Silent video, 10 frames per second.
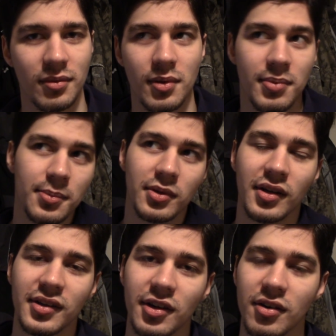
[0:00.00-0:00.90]
I mean, people
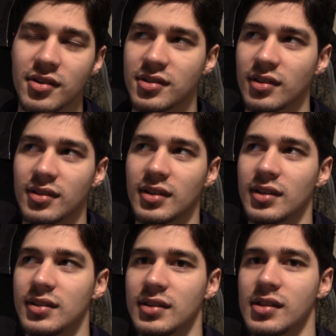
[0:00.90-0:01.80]
get curious,
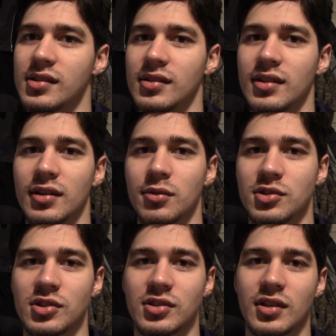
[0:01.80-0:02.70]
and
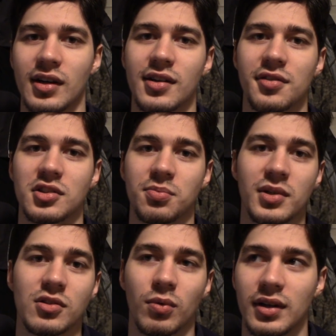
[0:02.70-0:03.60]
which is kind of
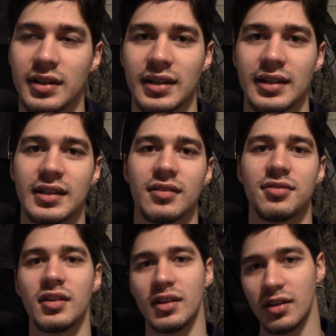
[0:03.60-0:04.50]
explains why I have